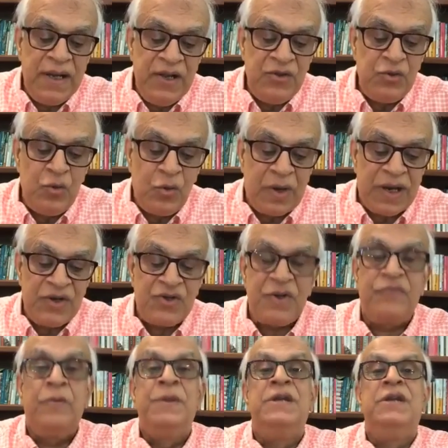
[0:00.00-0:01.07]
Hindu
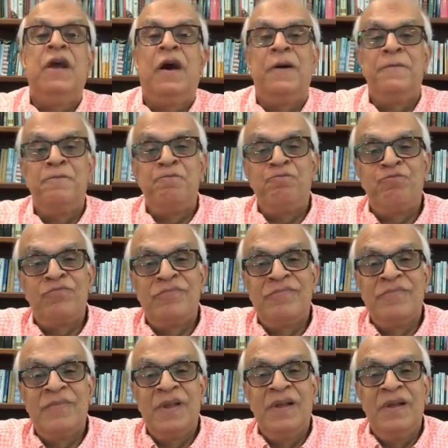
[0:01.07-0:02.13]
culture from India.
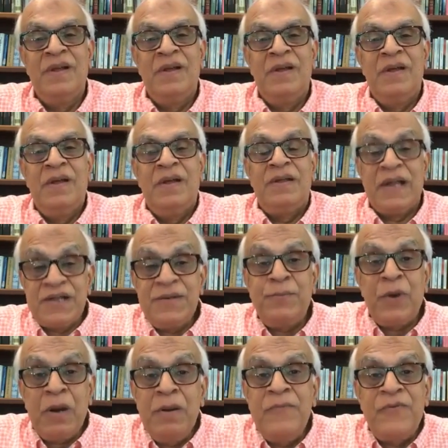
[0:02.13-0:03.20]
That's a
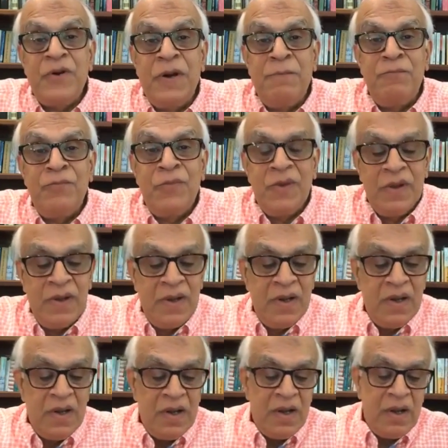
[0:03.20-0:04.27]
problem for him.
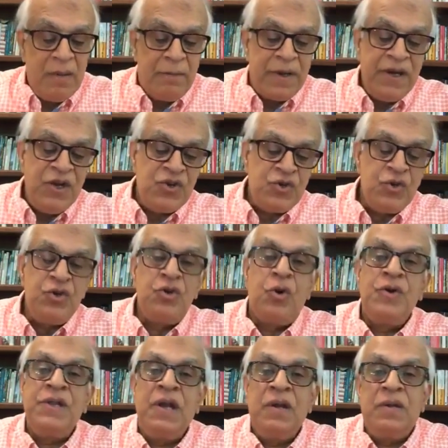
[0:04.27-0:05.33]
But he should
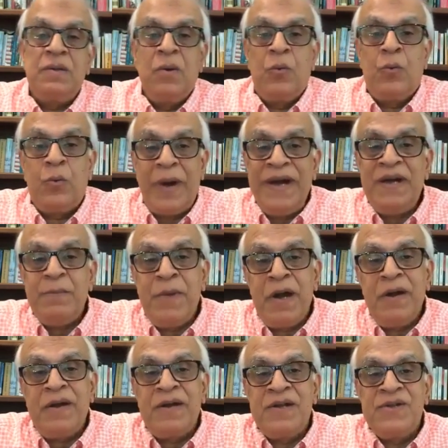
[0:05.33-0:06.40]
know that white
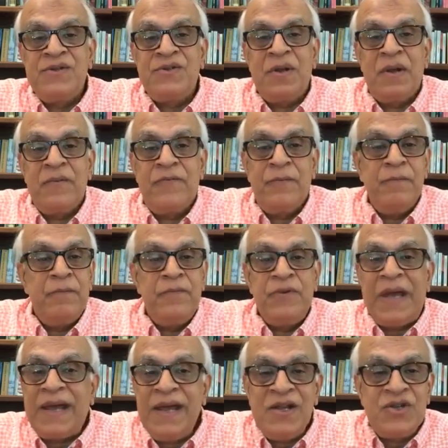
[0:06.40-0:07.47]
Americans,
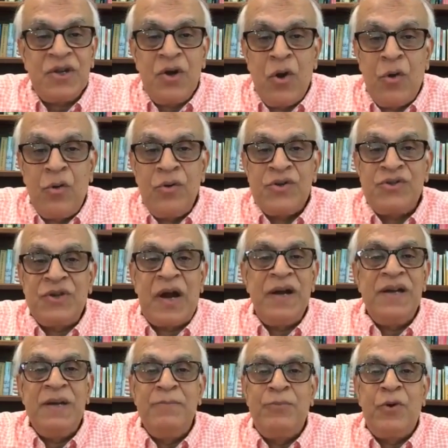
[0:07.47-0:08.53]
decades ago,
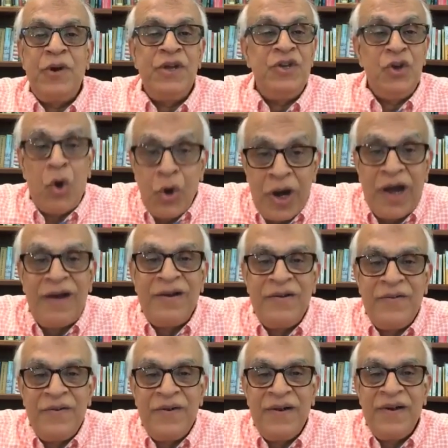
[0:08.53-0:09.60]
started importing yoga,
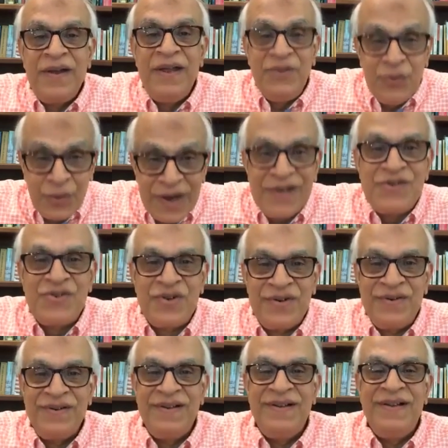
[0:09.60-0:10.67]
Hindu culture.
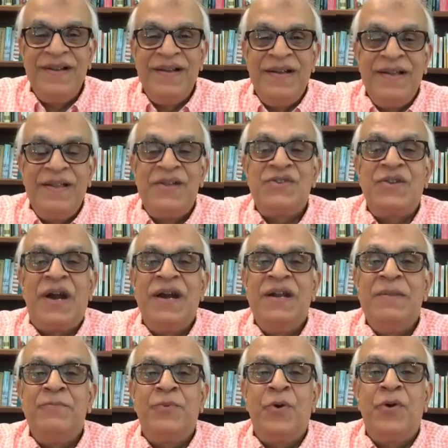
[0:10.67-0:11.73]
They
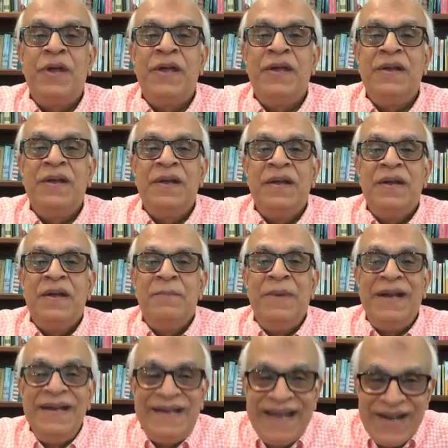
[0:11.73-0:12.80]
started importing
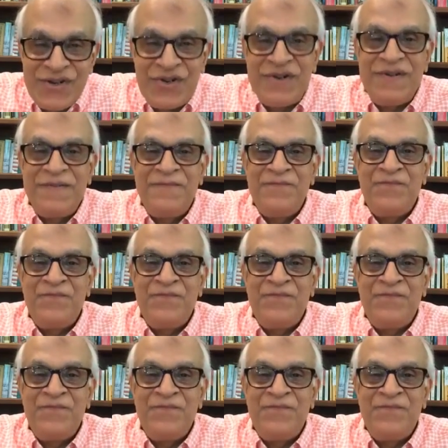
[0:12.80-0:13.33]
meditation.